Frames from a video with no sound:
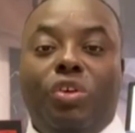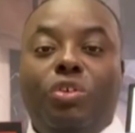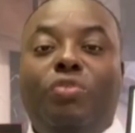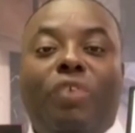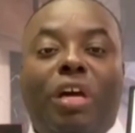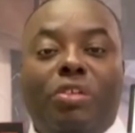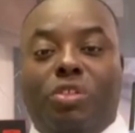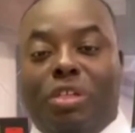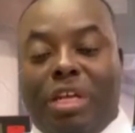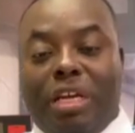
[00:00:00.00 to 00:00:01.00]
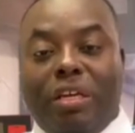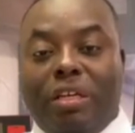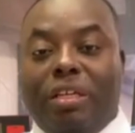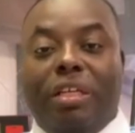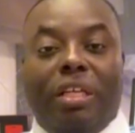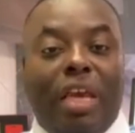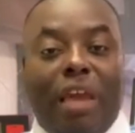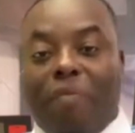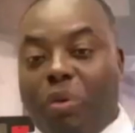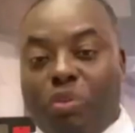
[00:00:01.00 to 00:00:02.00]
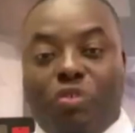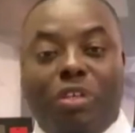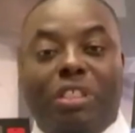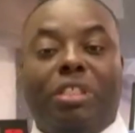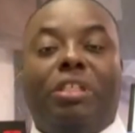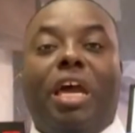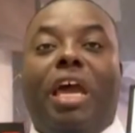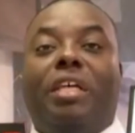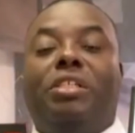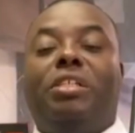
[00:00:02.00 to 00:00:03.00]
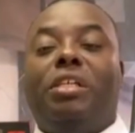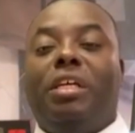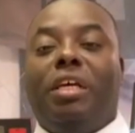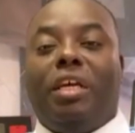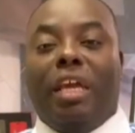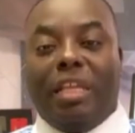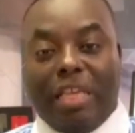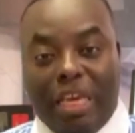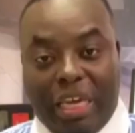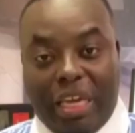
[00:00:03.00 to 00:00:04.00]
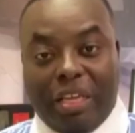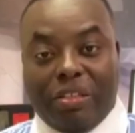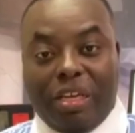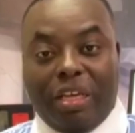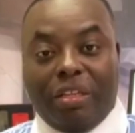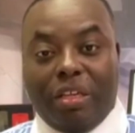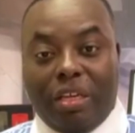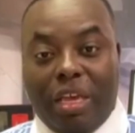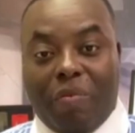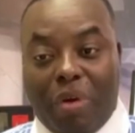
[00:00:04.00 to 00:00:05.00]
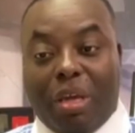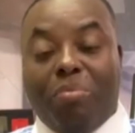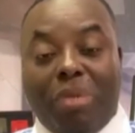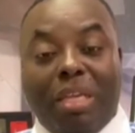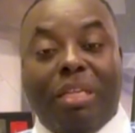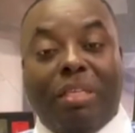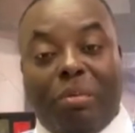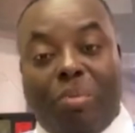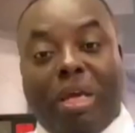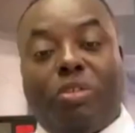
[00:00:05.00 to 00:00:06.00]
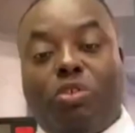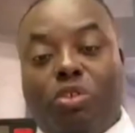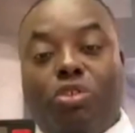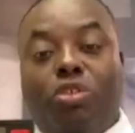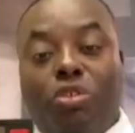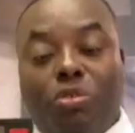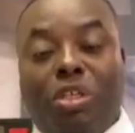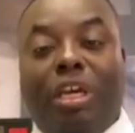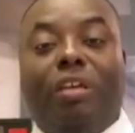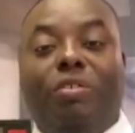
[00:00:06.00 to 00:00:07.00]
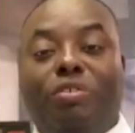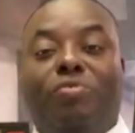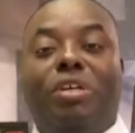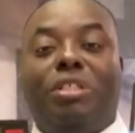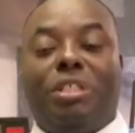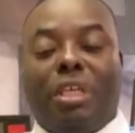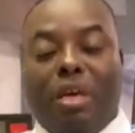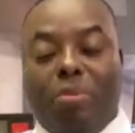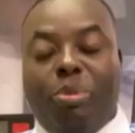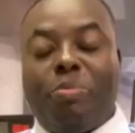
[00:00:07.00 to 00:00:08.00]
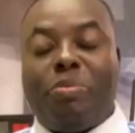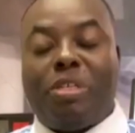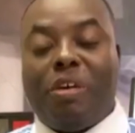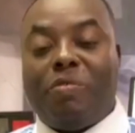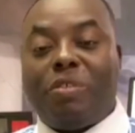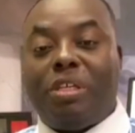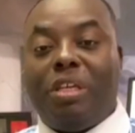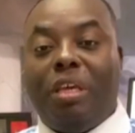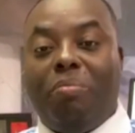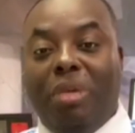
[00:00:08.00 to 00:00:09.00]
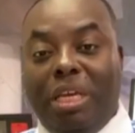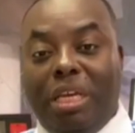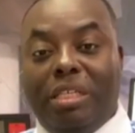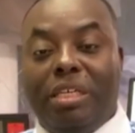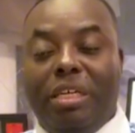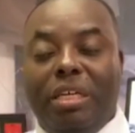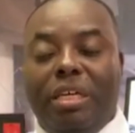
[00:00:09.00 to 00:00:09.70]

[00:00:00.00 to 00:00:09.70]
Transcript: those funds they have no strings attached, and they recommend that the passengers do take those funds to help themselves in the immediate